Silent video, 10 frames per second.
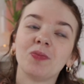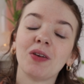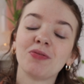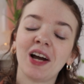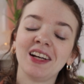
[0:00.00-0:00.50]

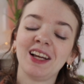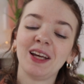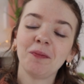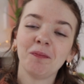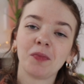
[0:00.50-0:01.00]
Then
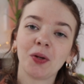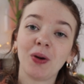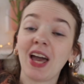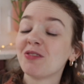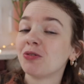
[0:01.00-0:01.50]
finally,
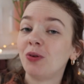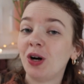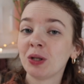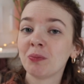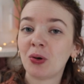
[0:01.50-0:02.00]
we have
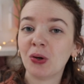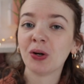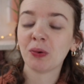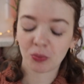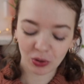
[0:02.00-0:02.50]
one
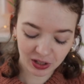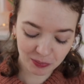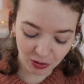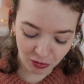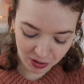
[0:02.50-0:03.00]
more work in
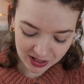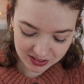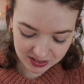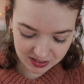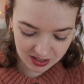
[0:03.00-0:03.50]

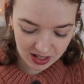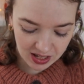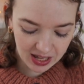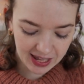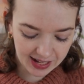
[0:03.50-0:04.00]
progress.
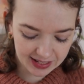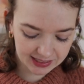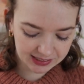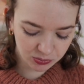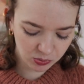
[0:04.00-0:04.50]
And
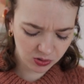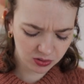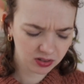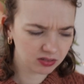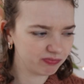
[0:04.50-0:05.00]
this
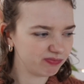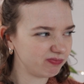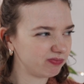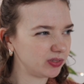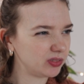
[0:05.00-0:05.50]
one
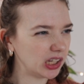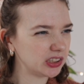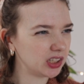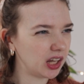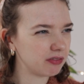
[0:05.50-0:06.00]

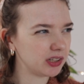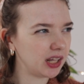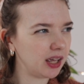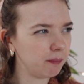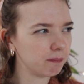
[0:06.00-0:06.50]
doesn't have a
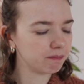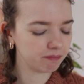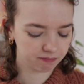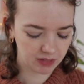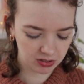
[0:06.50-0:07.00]
name,
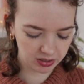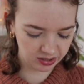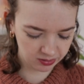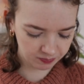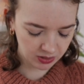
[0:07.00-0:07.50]
I
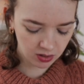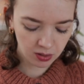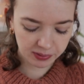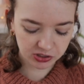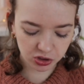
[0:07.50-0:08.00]
think.
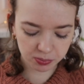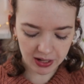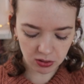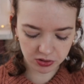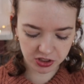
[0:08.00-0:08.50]
Because it's
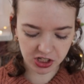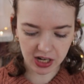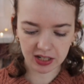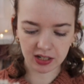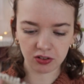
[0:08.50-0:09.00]
my own
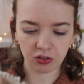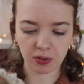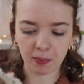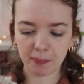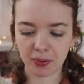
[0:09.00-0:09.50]
design and I don't
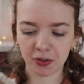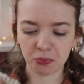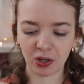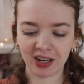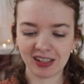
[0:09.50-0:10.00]
remember
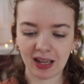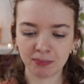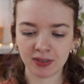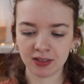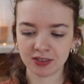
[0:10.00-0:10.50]
what I
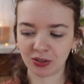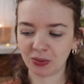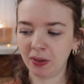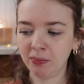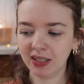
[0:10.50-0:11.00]
named it. So
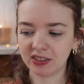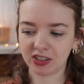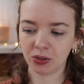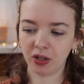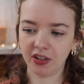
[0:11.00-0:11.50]
maybe it's
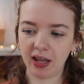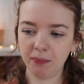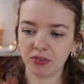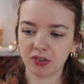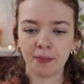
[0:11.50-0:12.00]
still
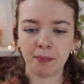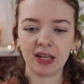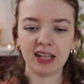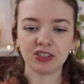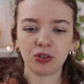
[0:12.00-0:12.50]
unnamed. But
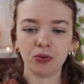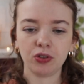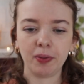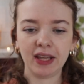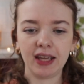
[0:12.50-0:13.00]
it's going
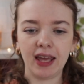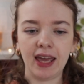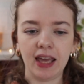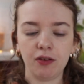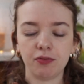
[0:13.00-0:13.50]
to be
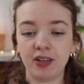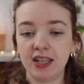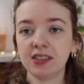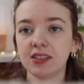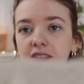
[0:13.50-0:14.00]
a
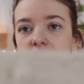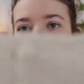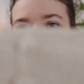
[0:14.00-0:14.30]
vest.